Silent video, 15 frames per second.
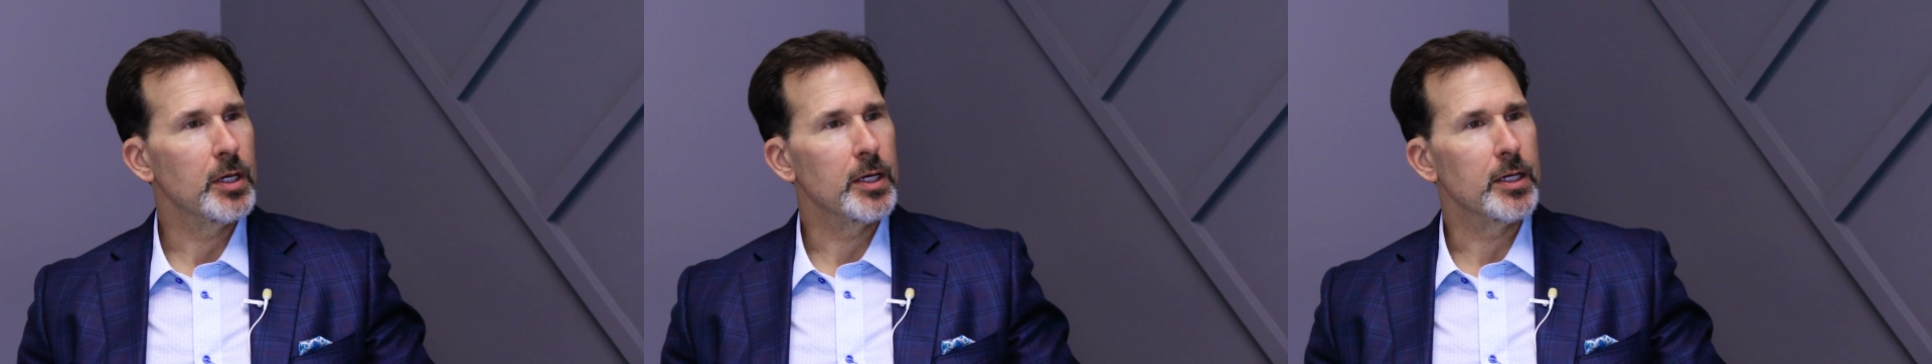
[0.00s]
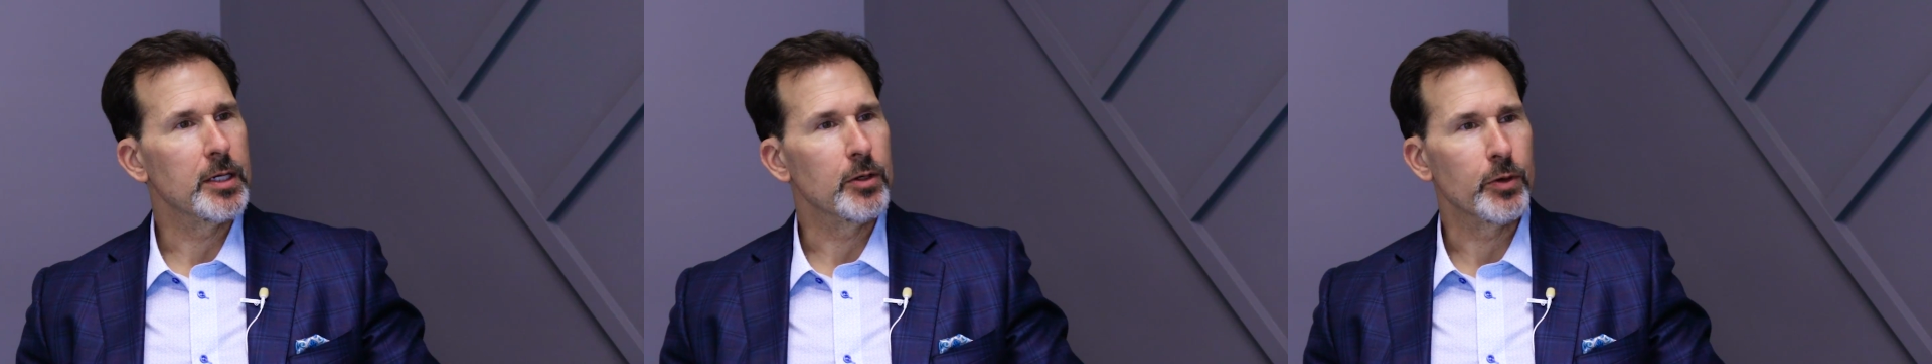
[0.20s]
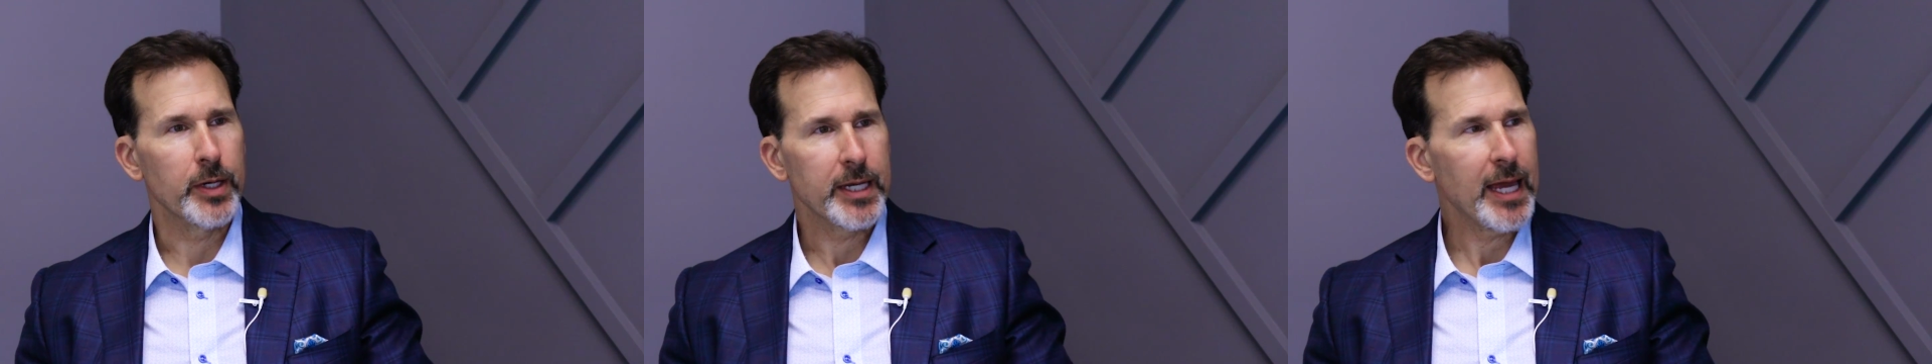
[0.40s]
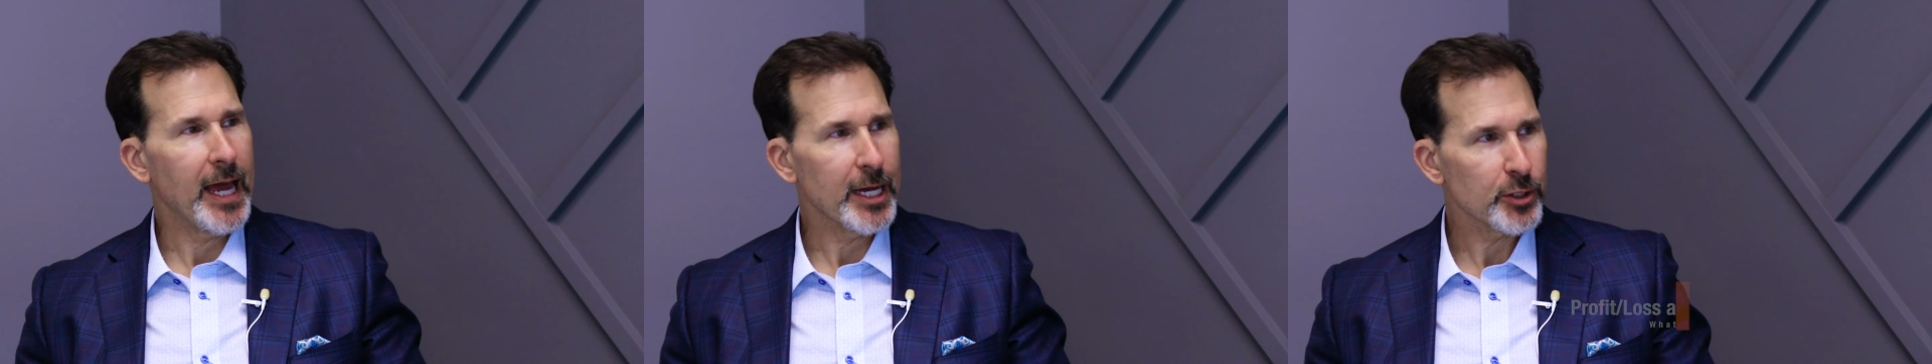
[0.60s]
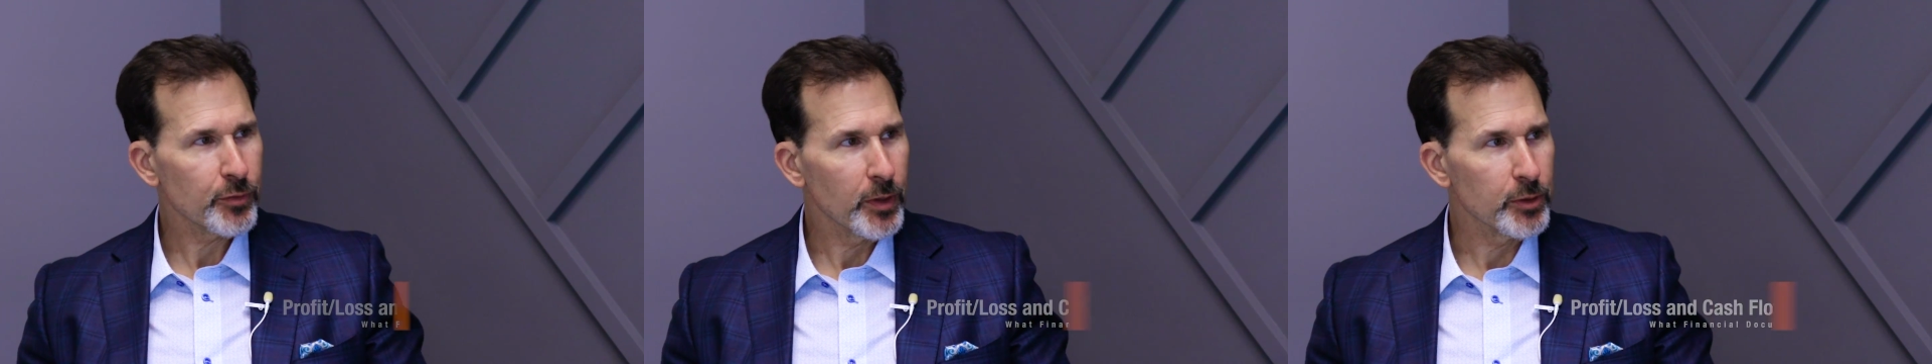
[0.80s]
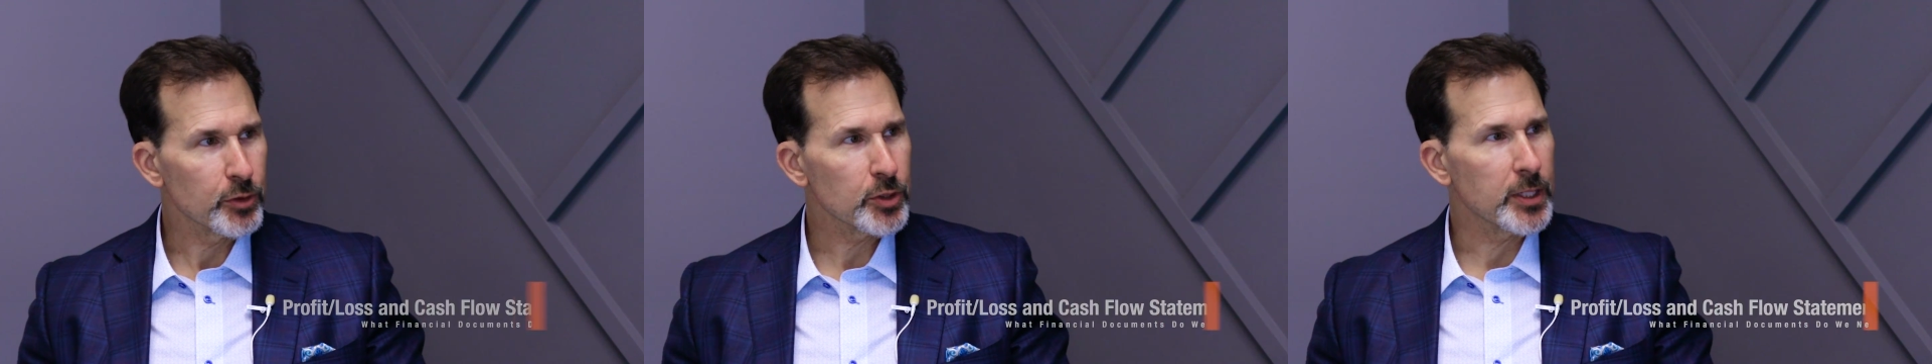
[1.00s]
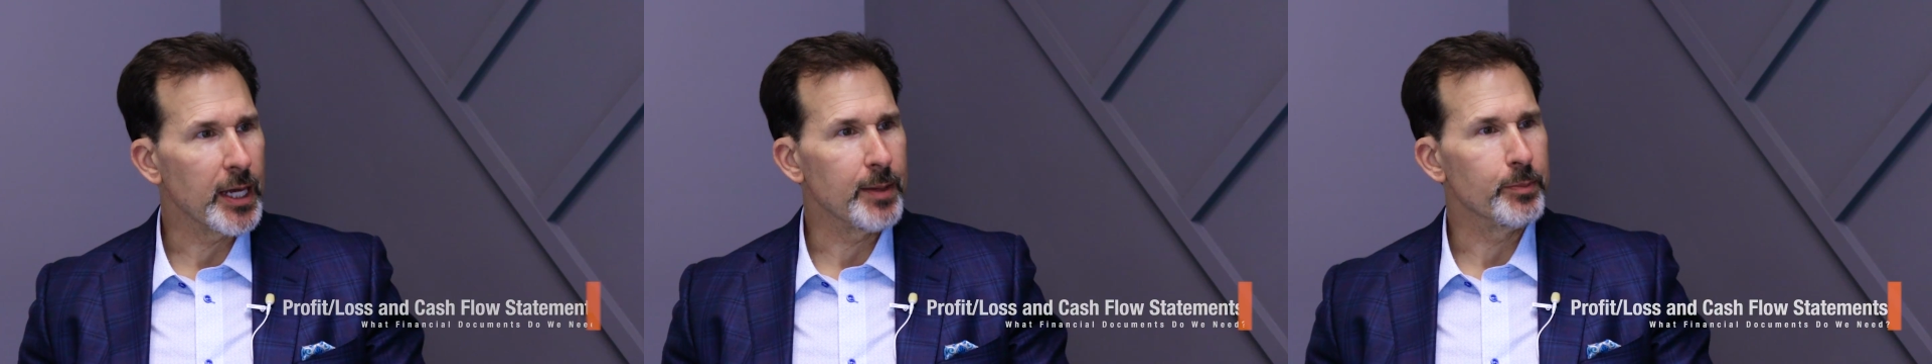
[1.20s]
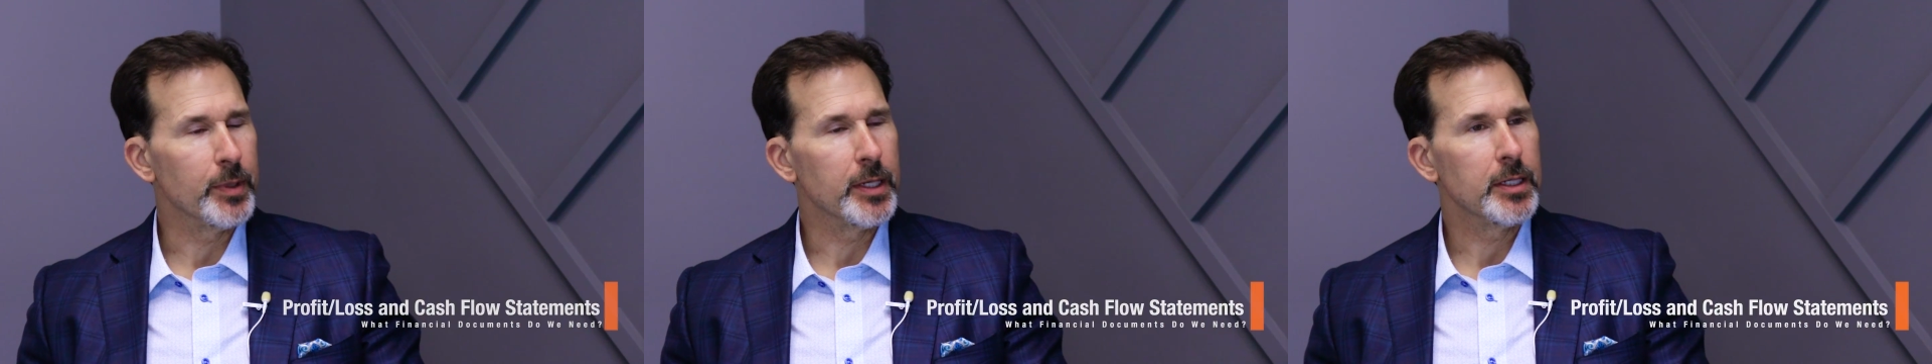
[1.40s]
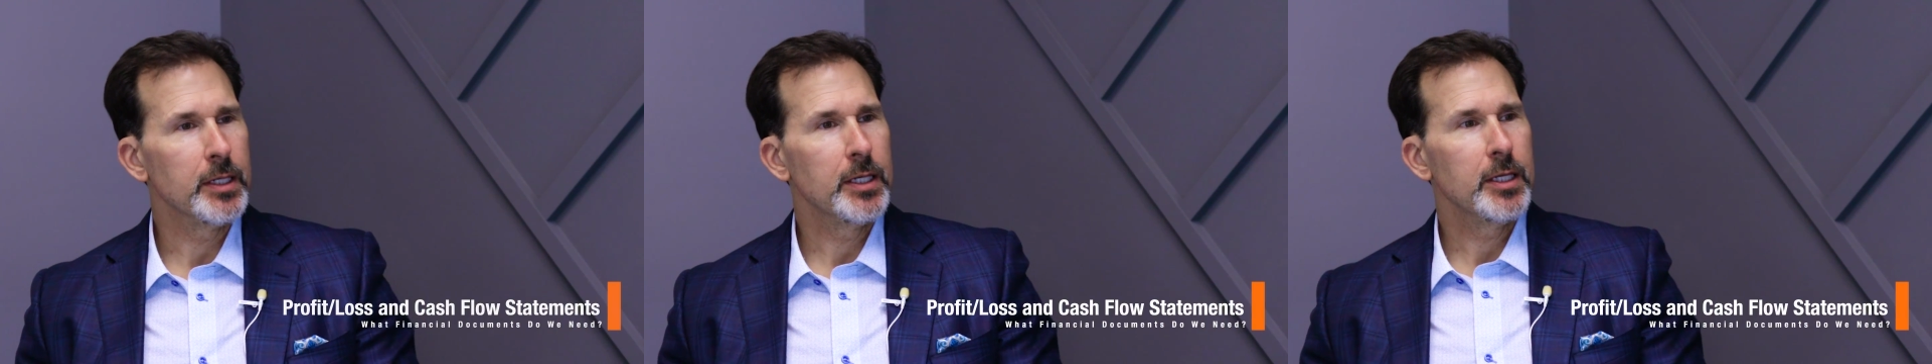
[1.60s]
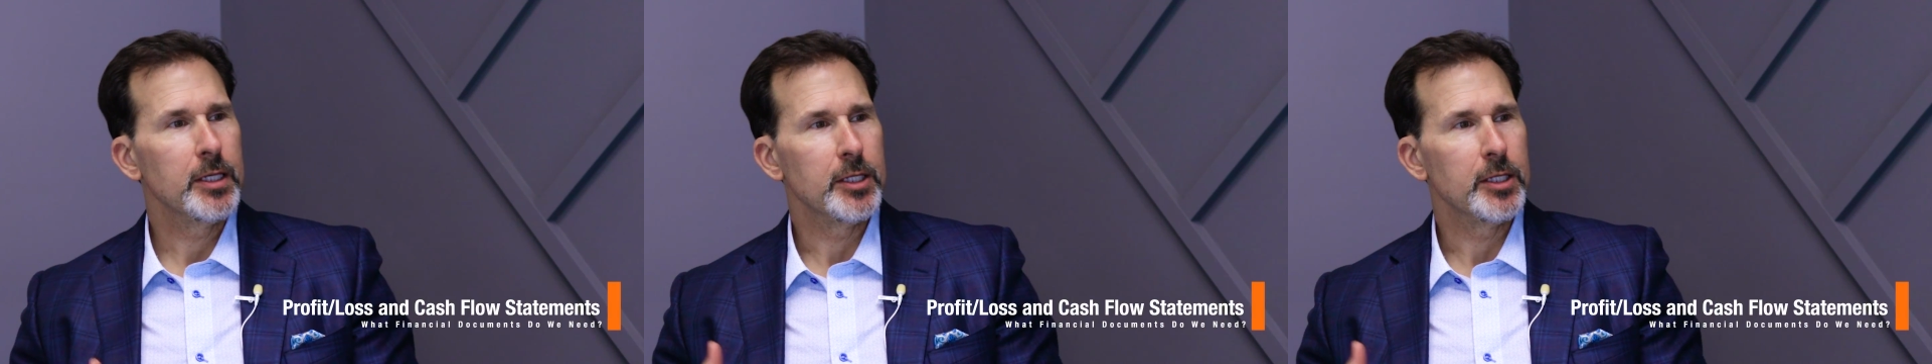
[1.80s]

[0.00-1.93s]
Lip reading: or a cash flow statement,